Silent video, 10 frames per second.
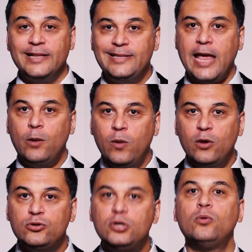they
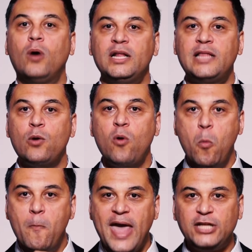will do what? They
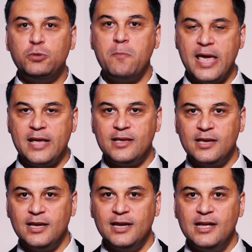will match make.